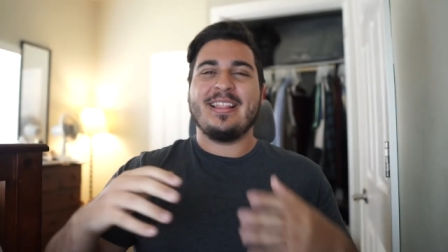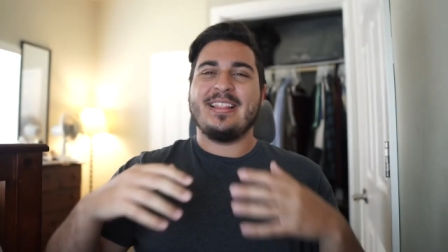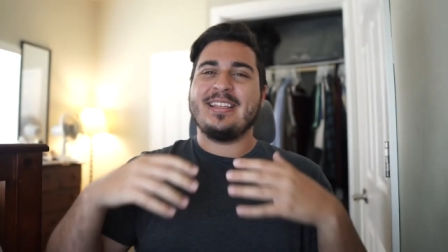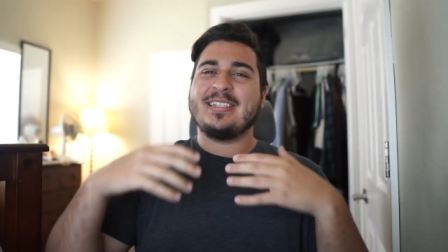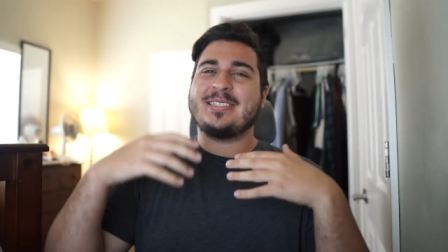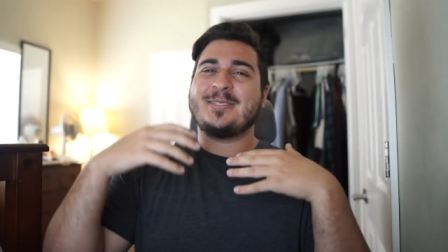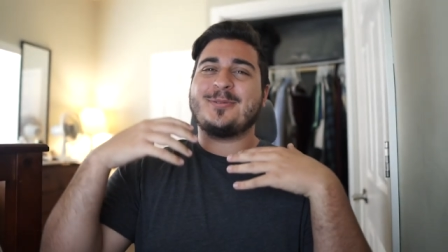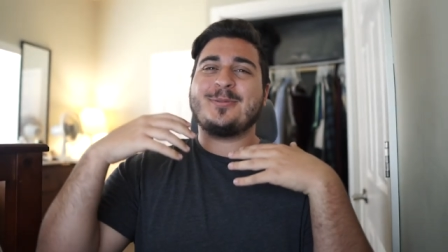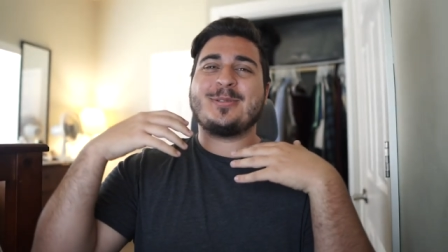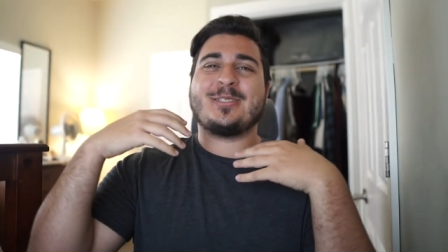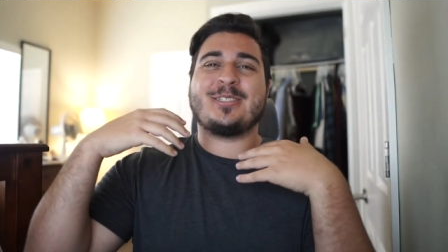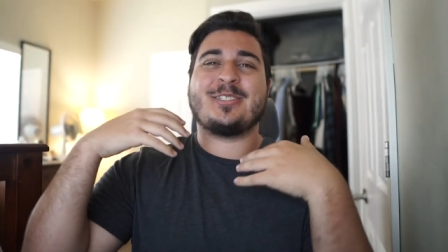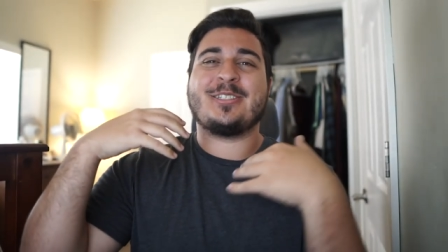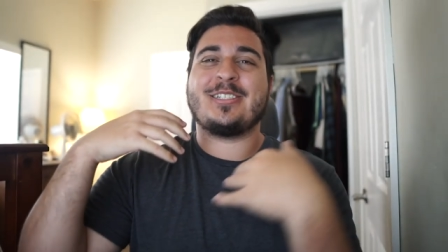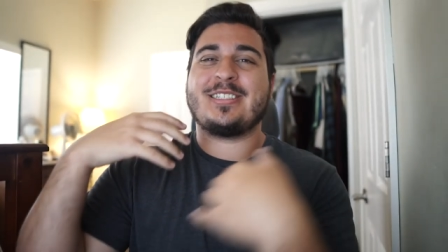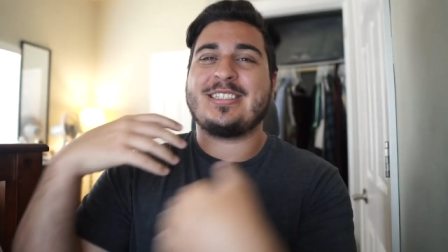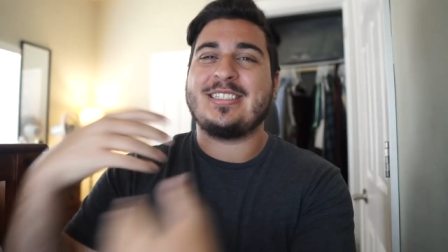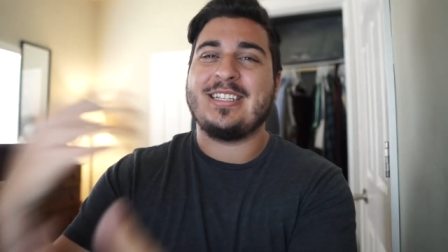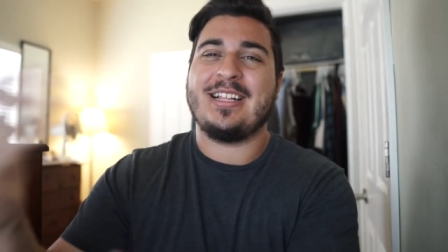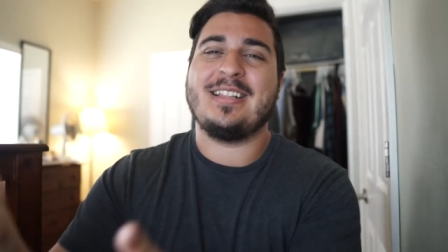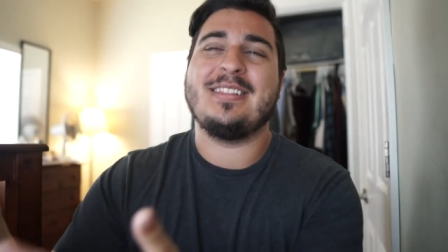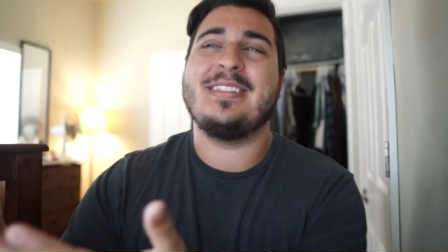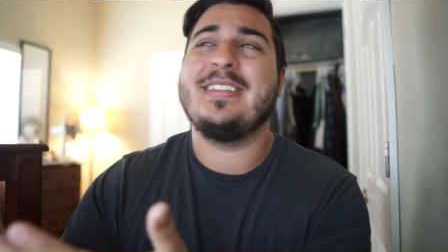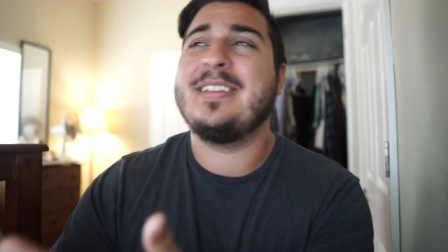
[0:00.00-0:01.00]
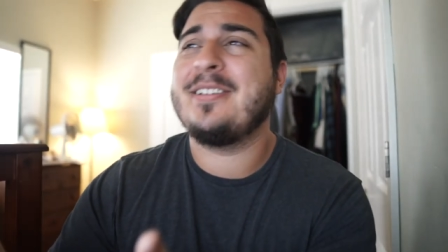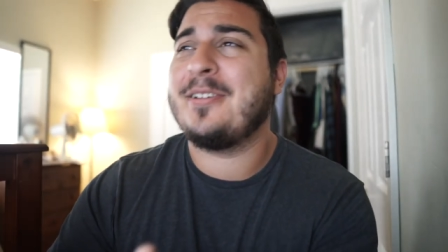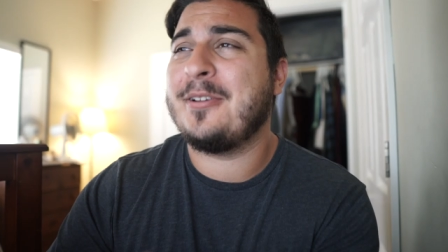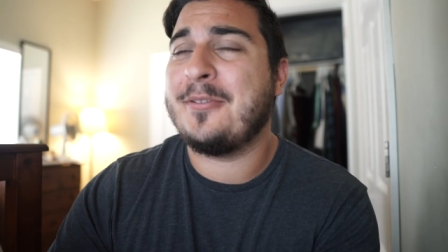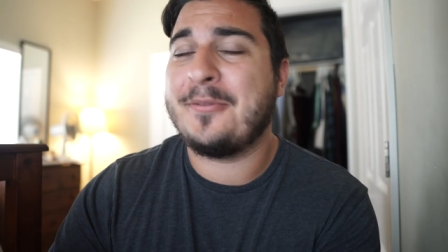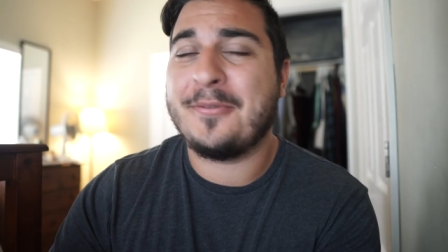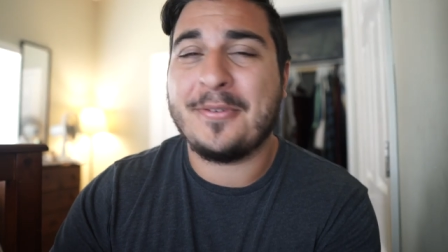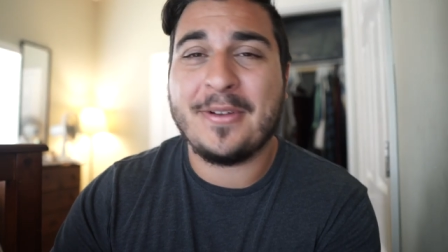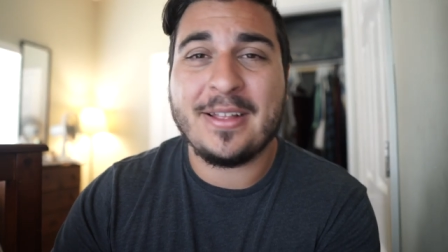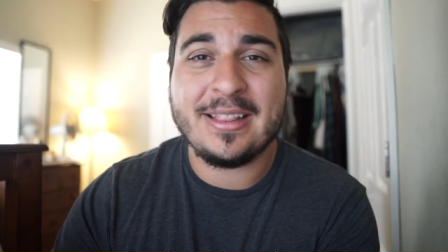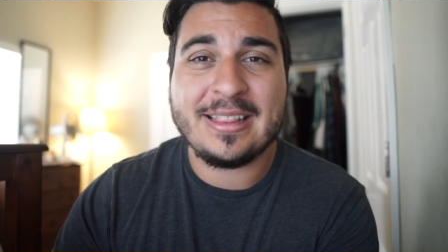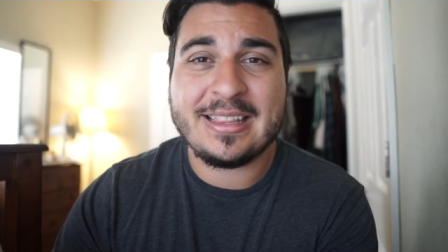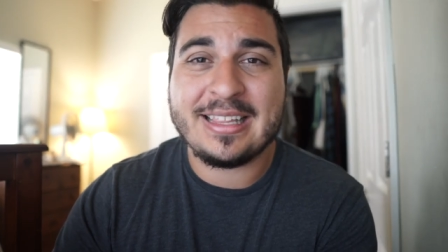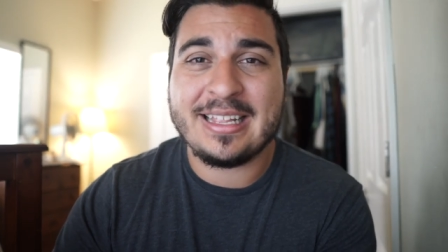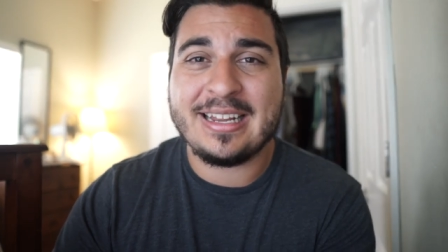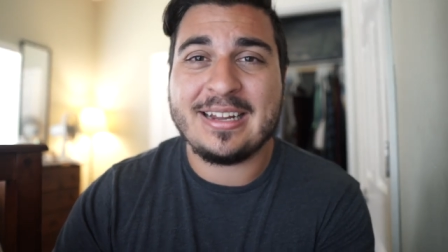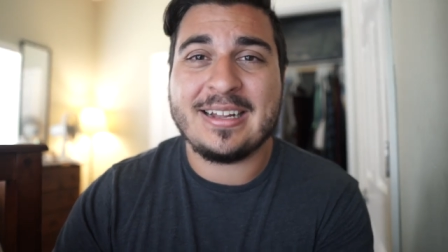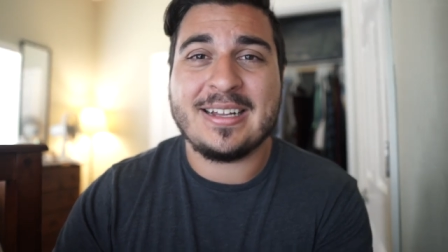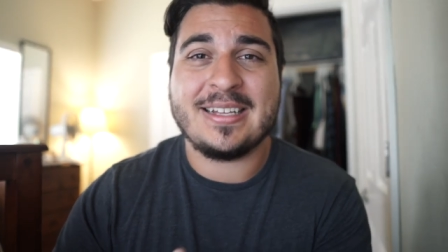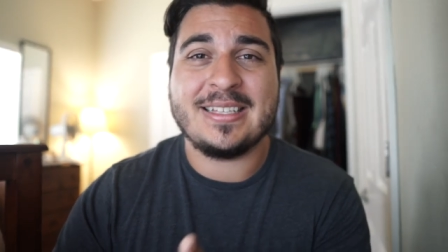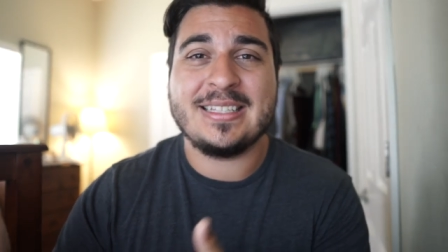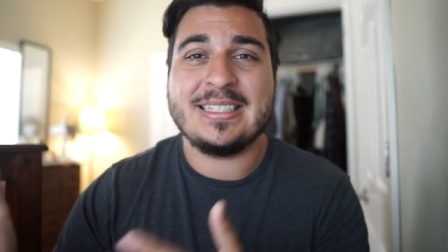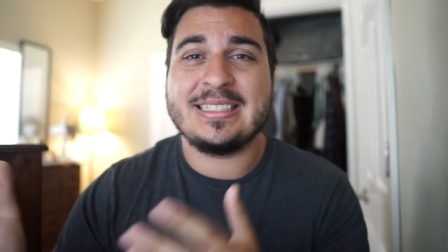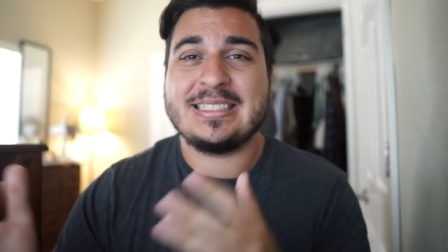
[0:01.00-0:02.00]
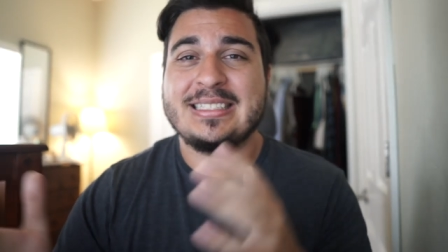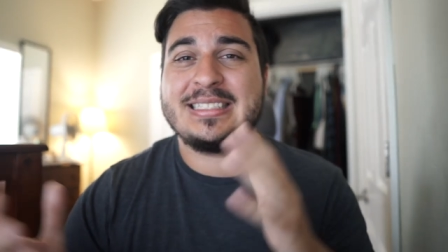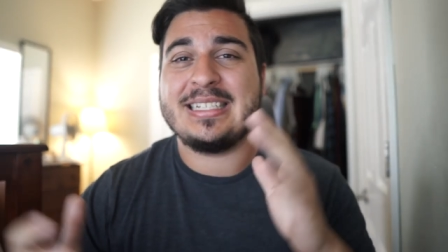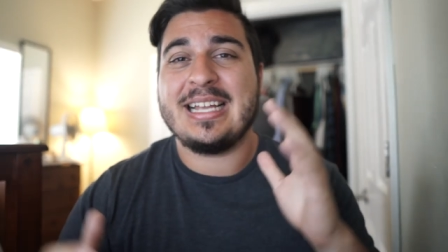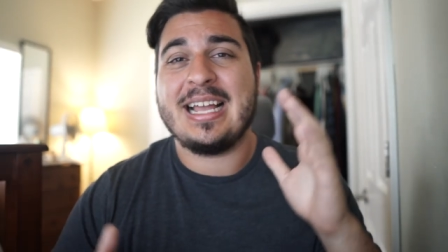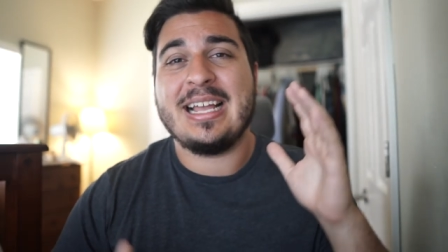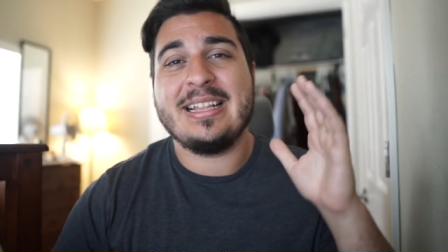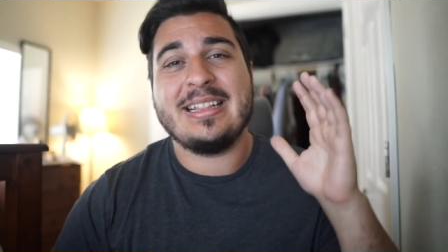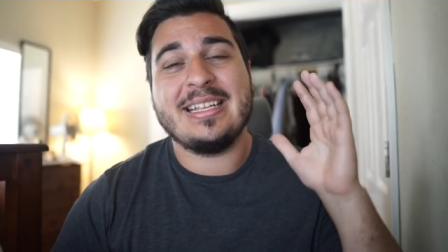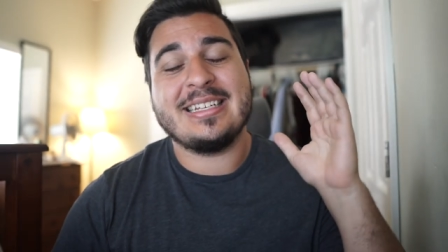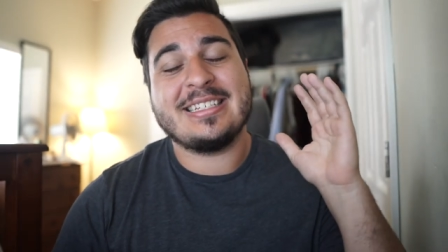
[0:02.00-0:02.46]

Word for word: This was just a little fun thing on the side.